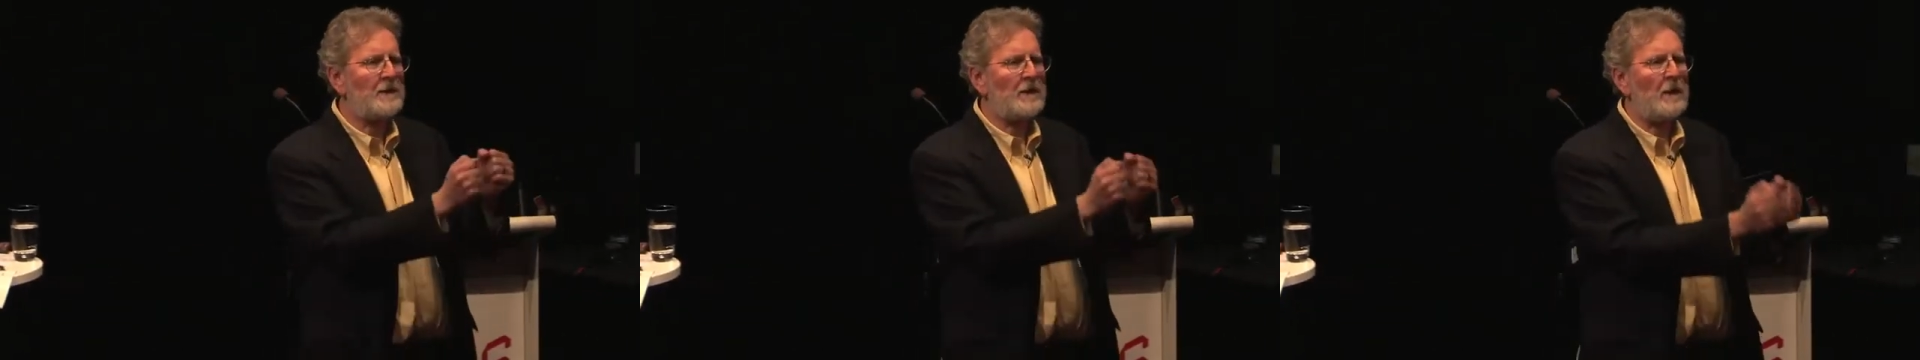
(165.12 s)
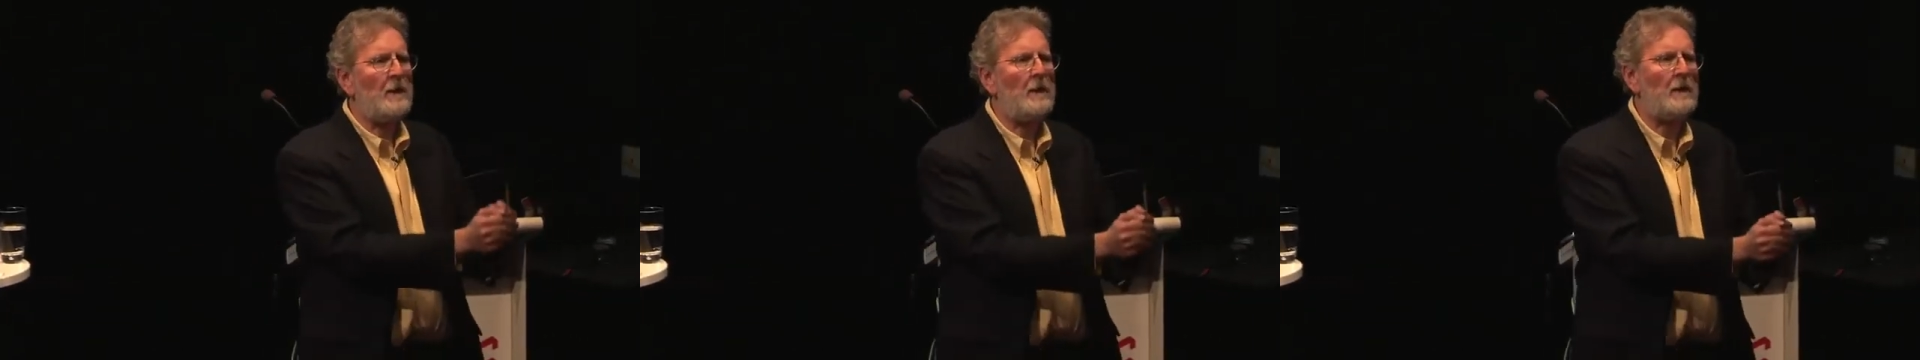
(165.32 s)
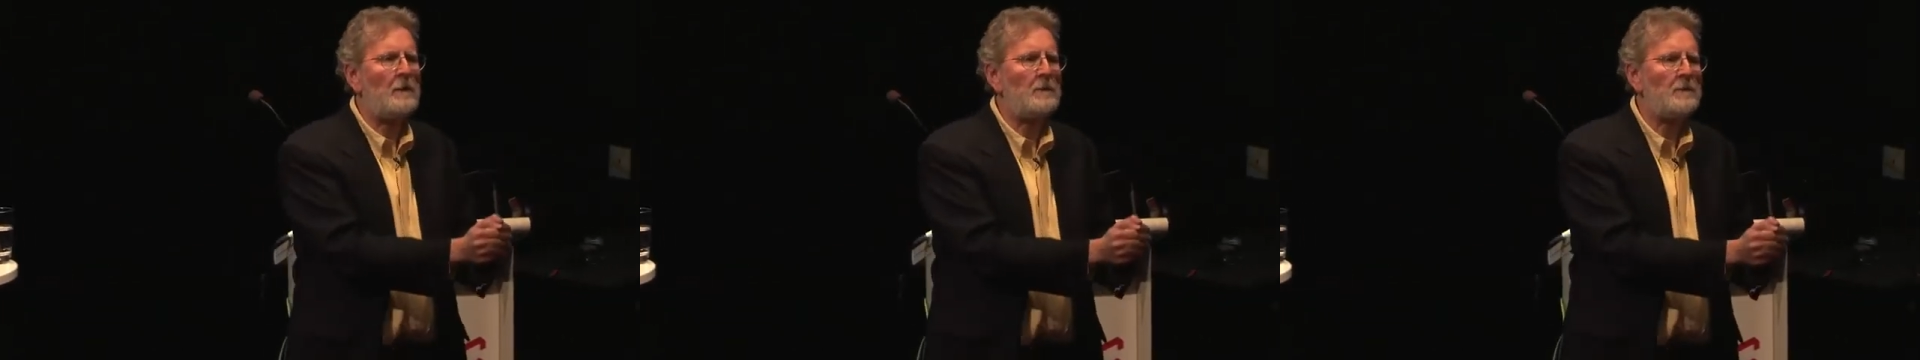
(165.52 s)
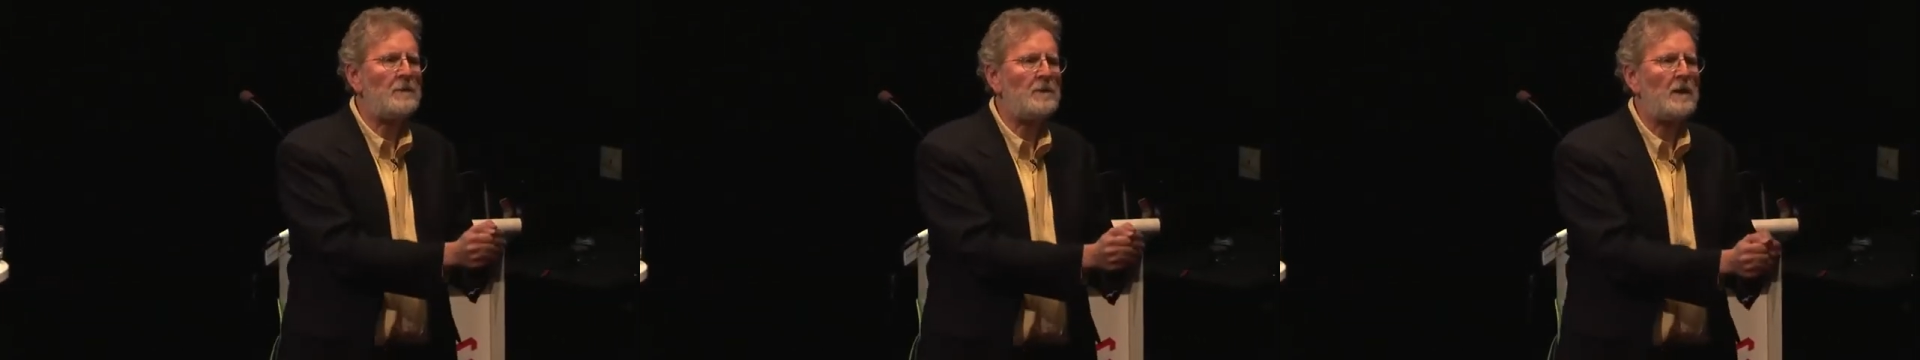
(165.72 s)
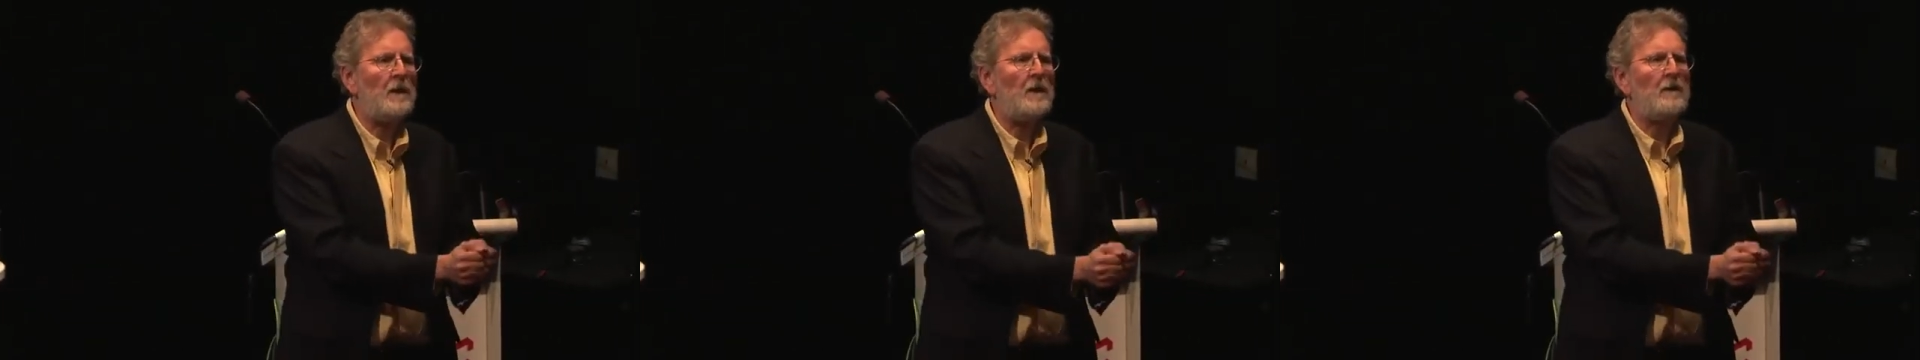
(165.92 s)

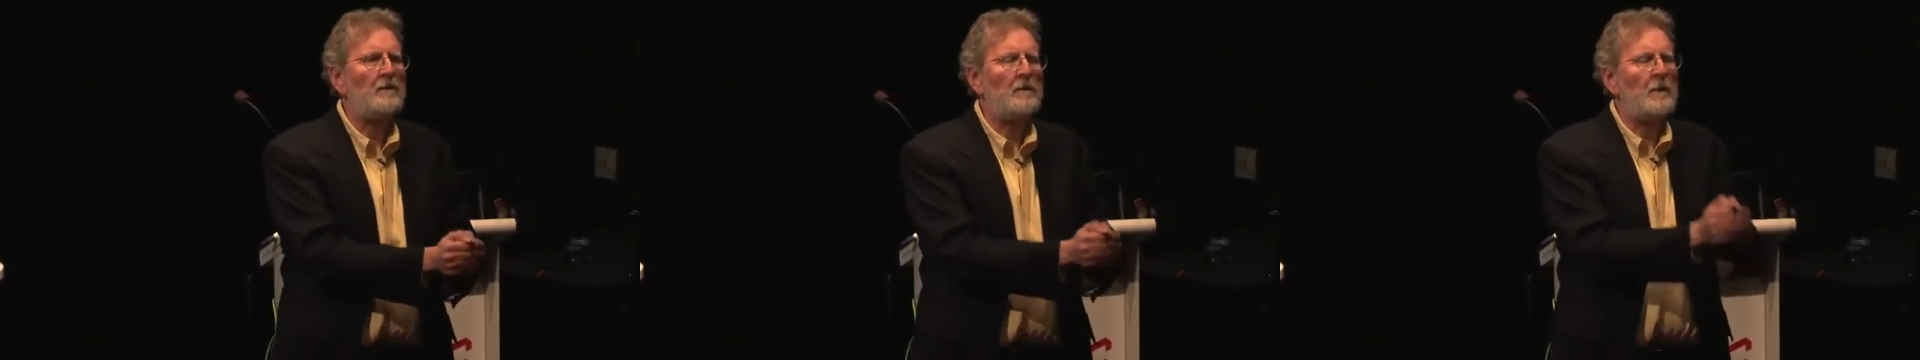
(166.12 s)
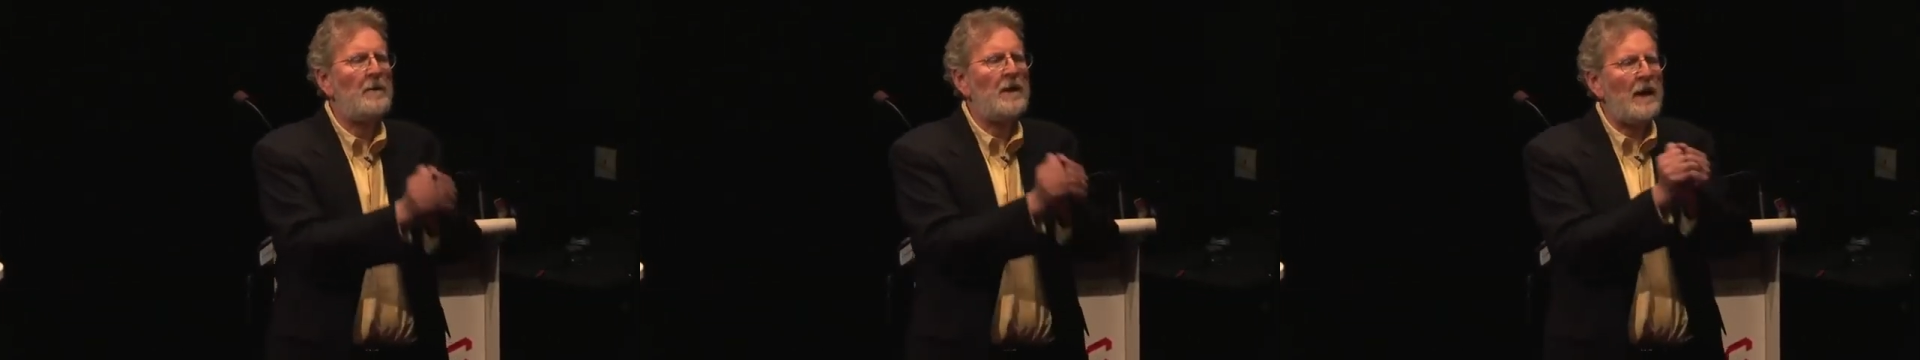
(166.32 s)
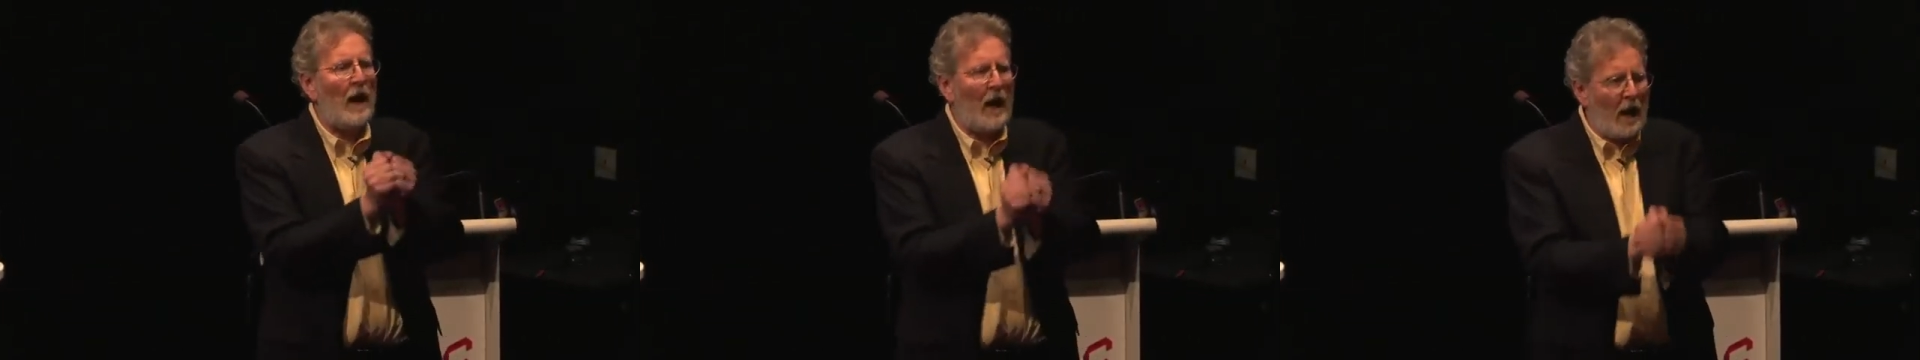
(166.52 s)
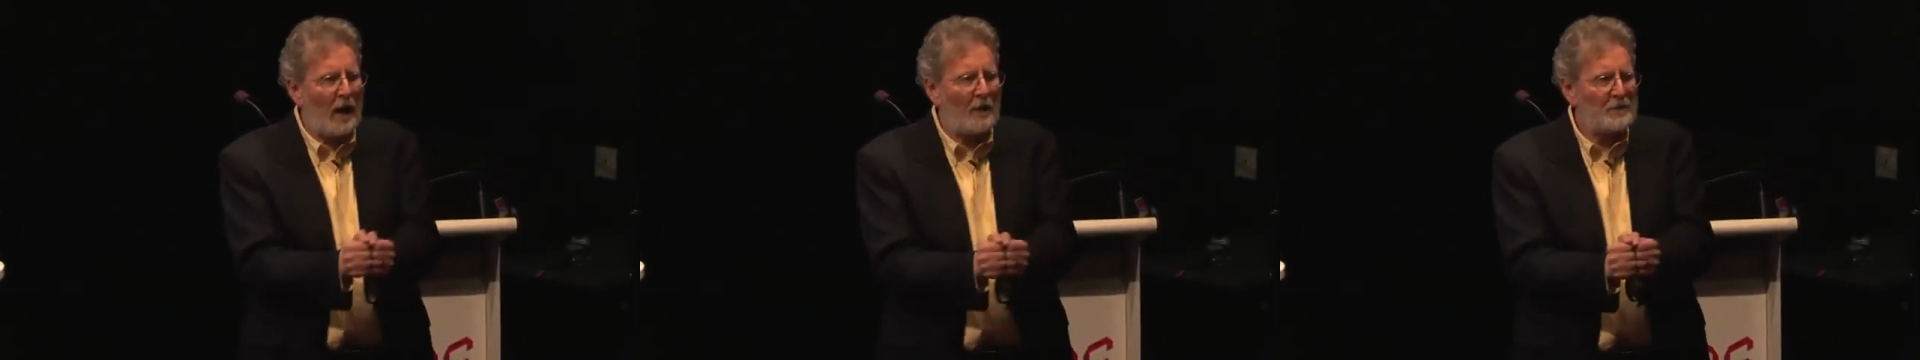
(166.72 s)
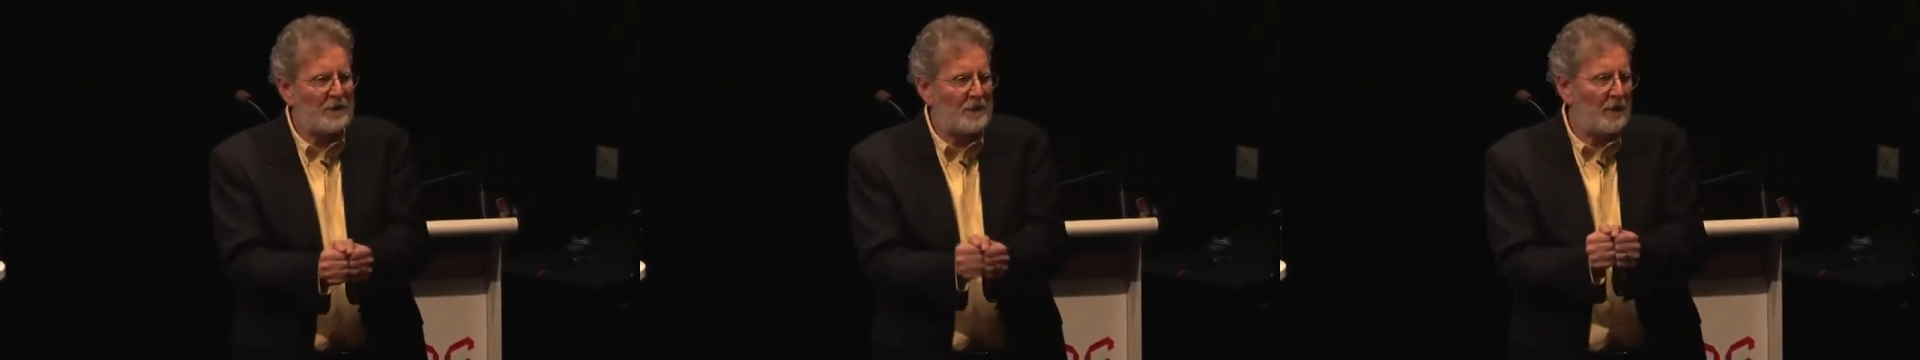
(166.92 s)
comes from the
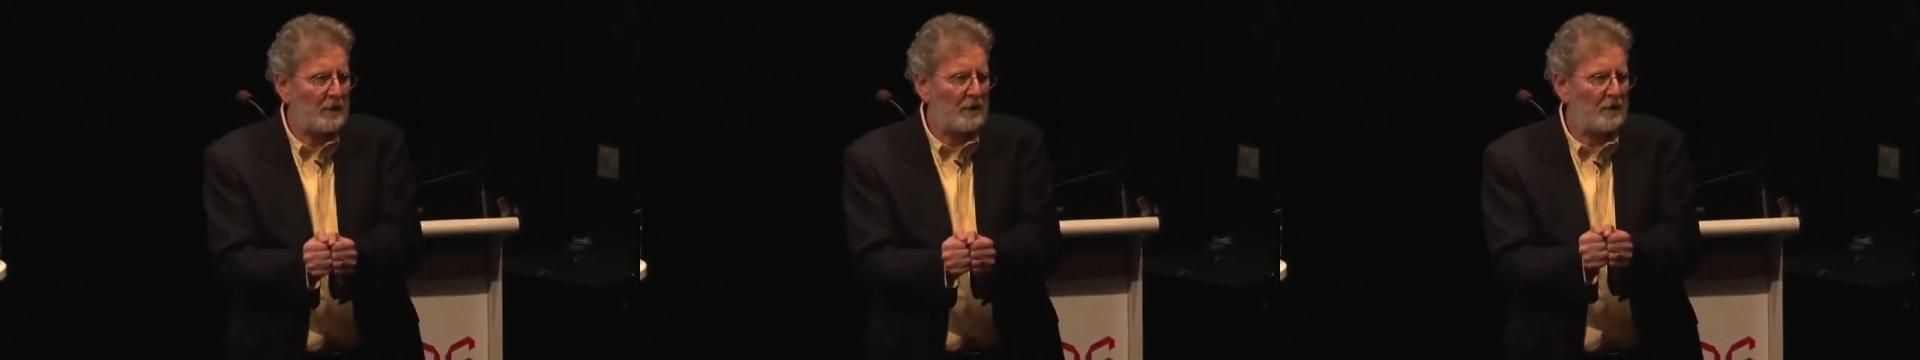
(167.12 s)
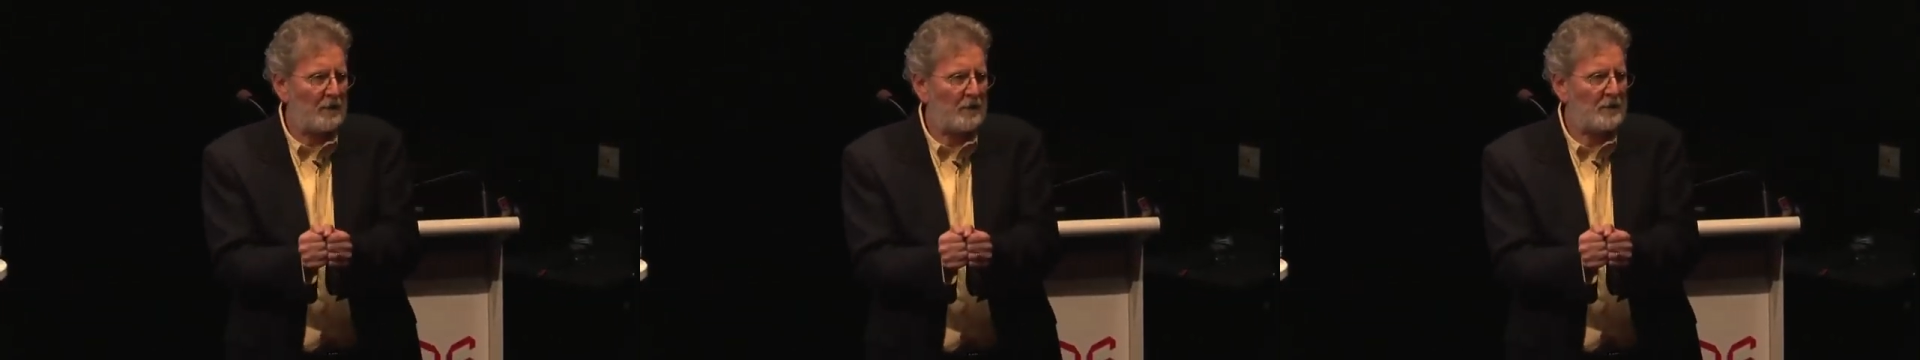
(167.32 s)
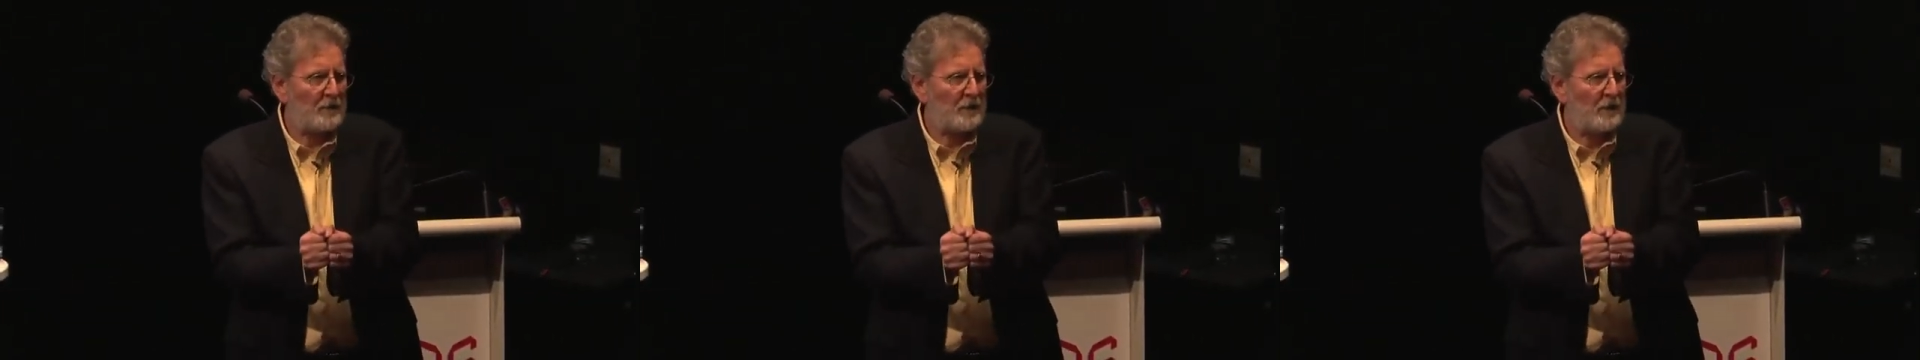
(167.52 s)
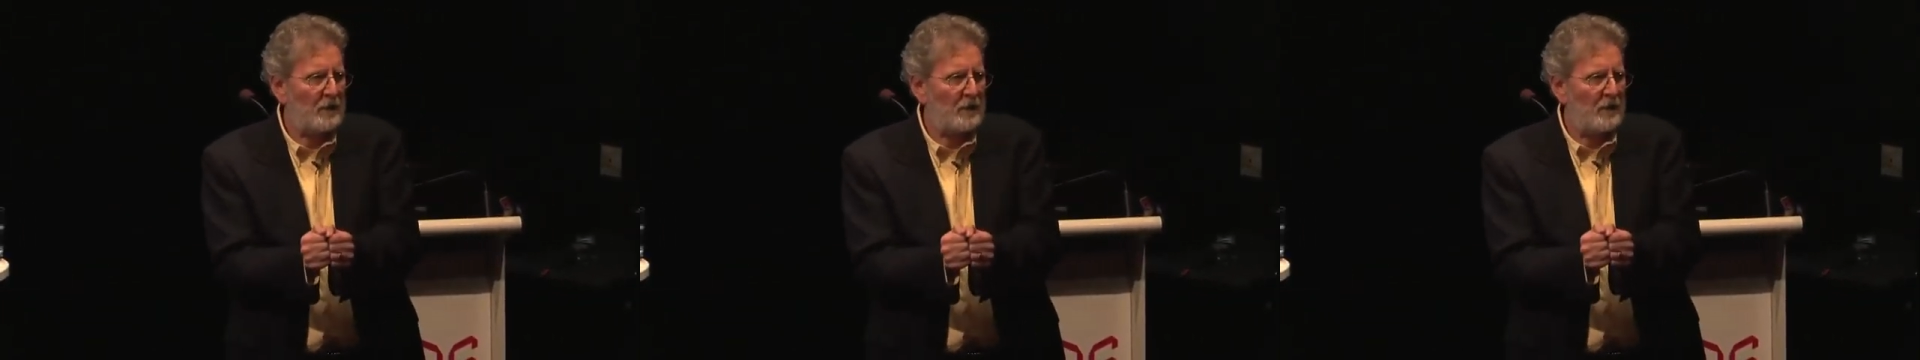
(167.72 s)
obstacles